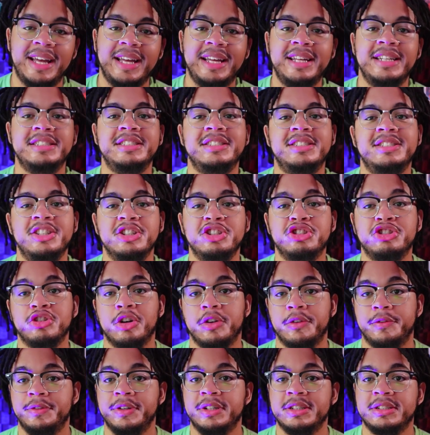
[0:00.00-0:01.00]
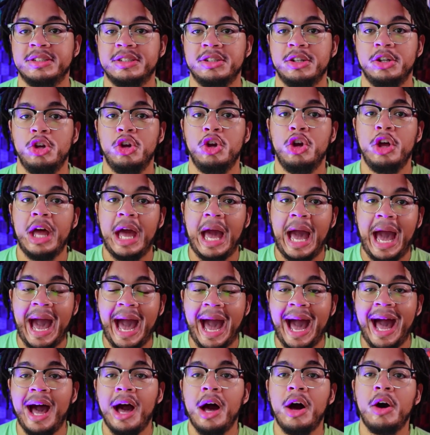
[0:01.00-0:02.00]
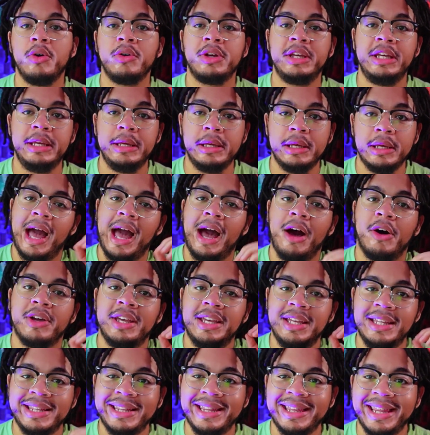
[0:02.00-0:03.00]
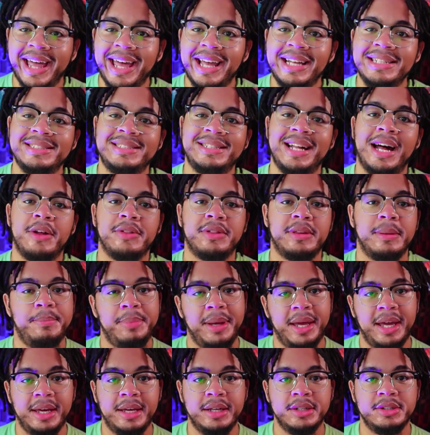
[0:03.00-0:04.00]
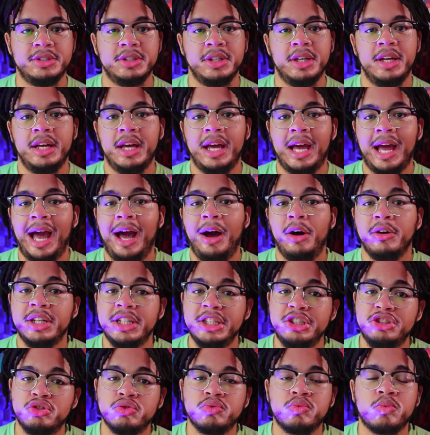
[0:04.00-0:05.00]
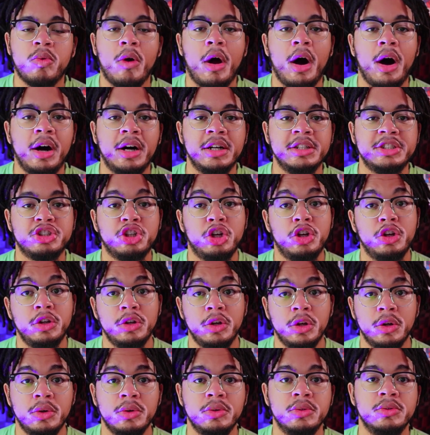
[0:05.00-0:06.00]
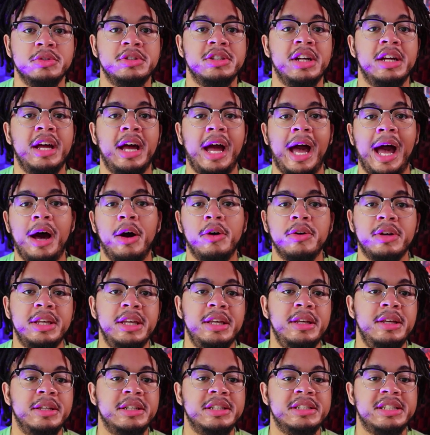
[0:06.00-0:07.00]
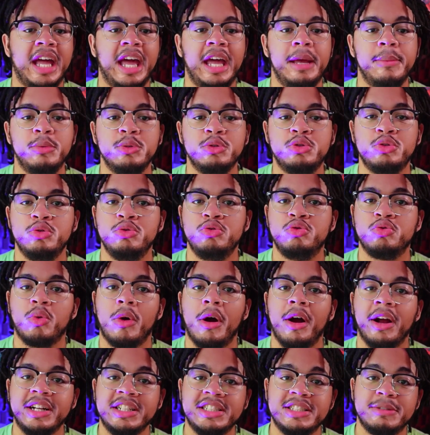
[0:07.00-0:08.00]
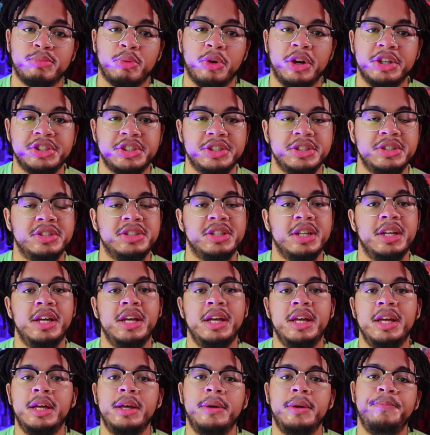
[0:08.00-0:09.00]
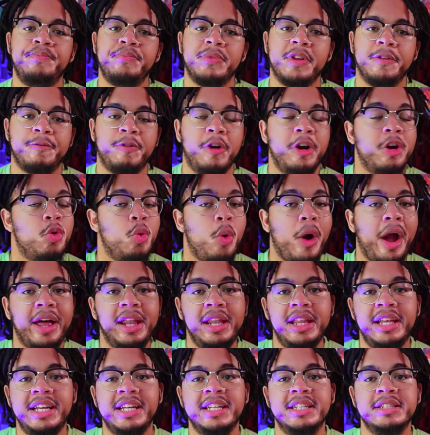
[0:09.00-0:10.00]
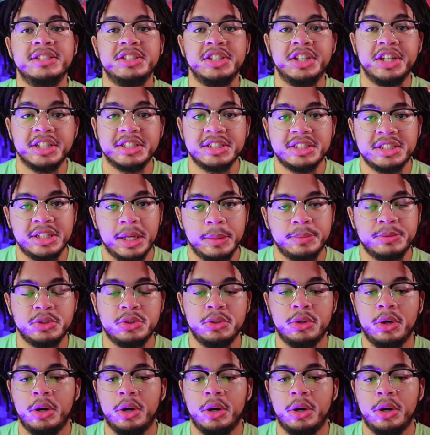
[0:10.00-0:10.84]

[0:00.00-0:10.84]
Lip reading: is the surface. How he lays out the page, how he draws clothes, how he is able to draw expressions. Frank Quietly is an exceptional